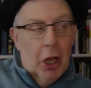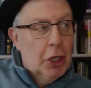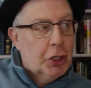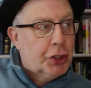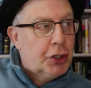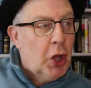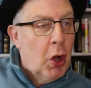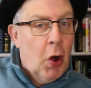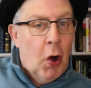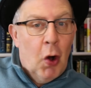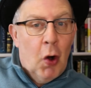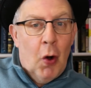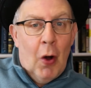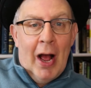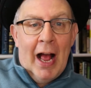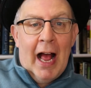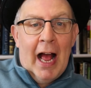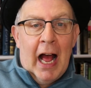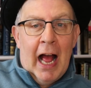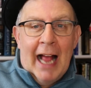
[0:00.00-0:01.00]

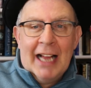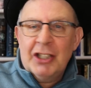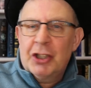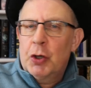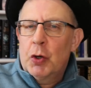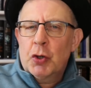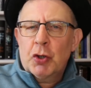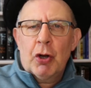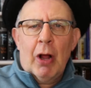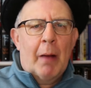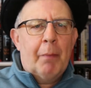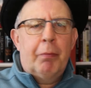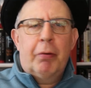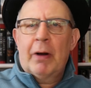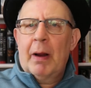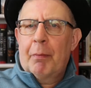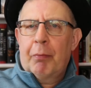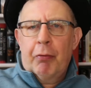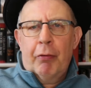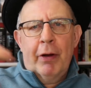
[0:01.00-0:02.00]
So, as usual, I'll
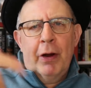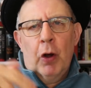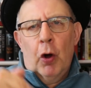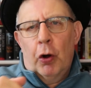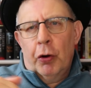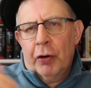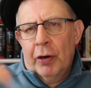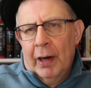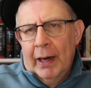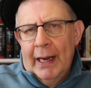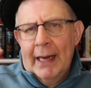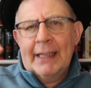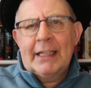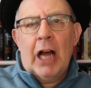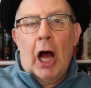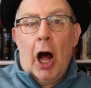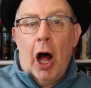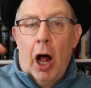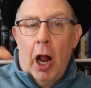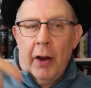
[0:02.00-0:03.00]
put a pre-order link
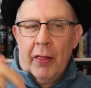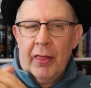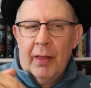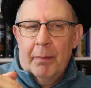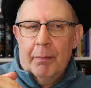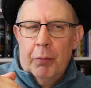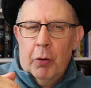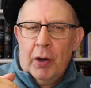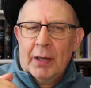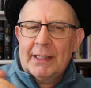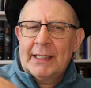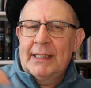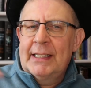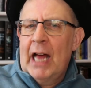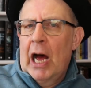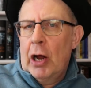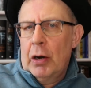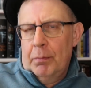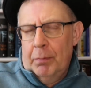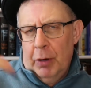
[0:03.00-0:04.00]
to all of the books
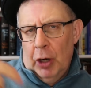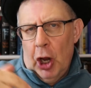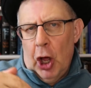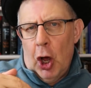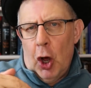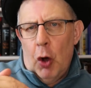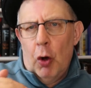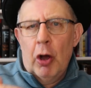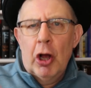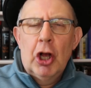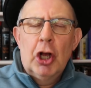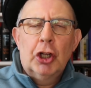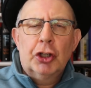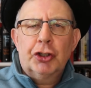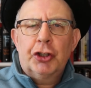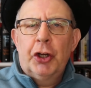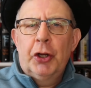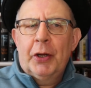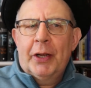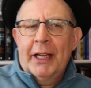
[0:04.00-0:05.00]
down below
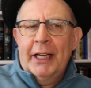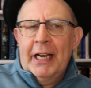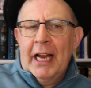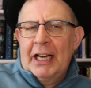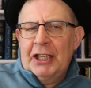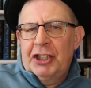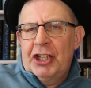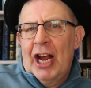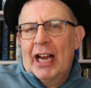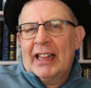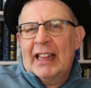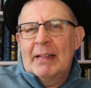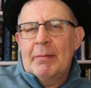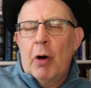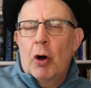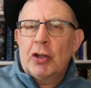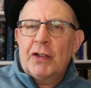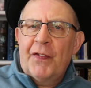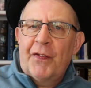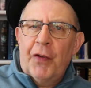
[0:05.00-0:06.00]
so you can check them
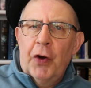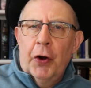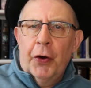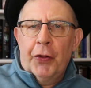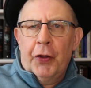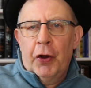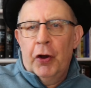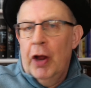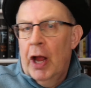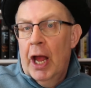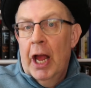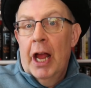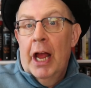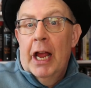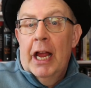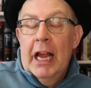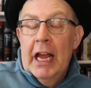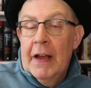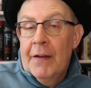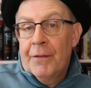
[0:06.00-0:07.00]
out further
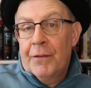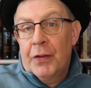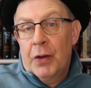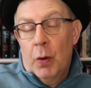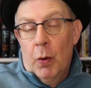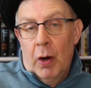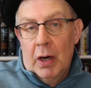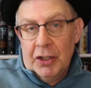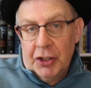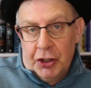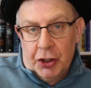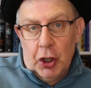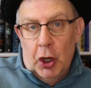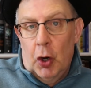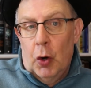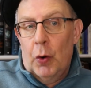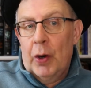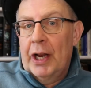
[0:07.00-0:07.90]
if you are so